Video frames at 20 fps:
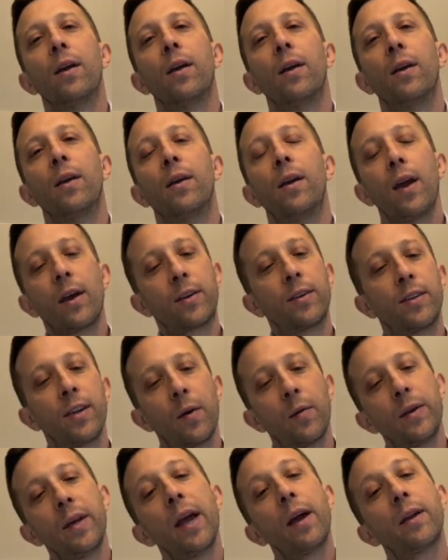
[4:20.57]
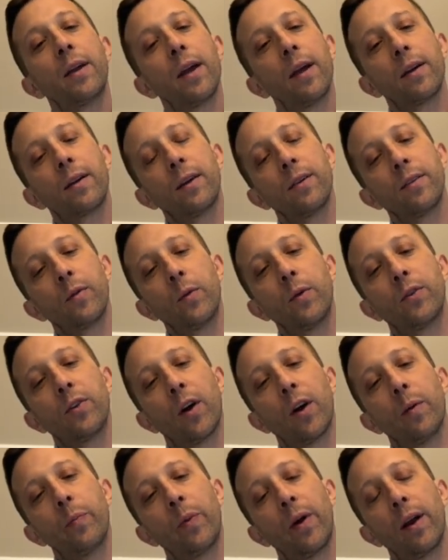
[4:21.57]
Yeah, because we were
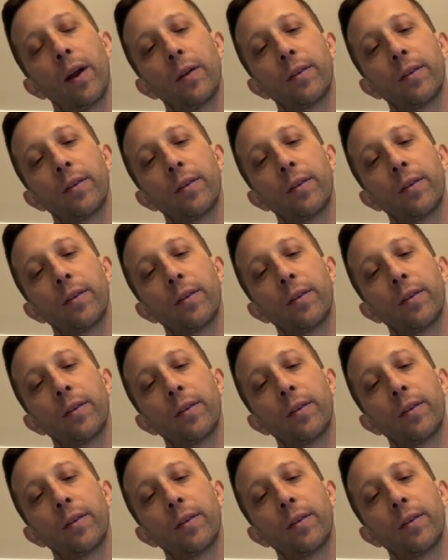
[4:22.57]
talking about it.